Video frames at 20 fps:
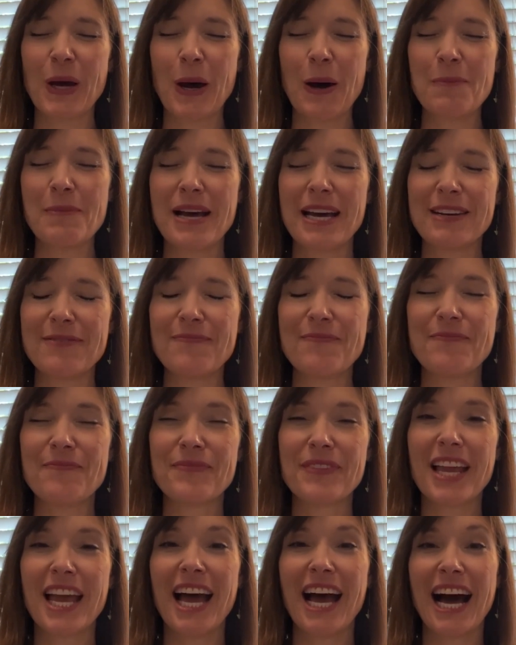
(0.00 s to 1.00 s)

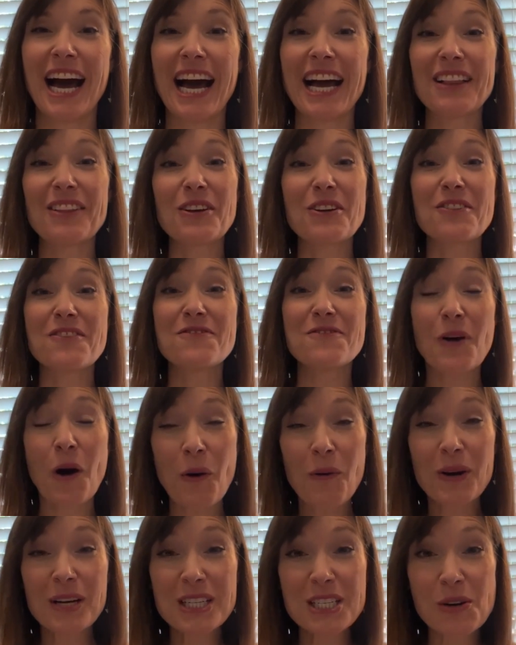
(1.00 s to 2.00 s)
Amen. I look
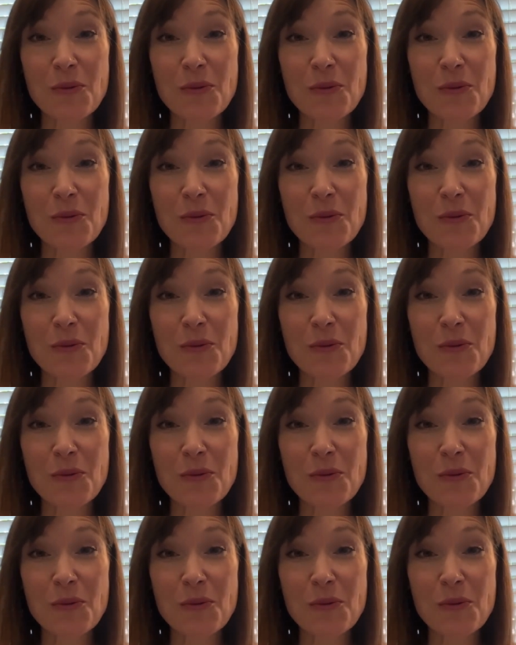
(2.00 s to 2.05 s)
forward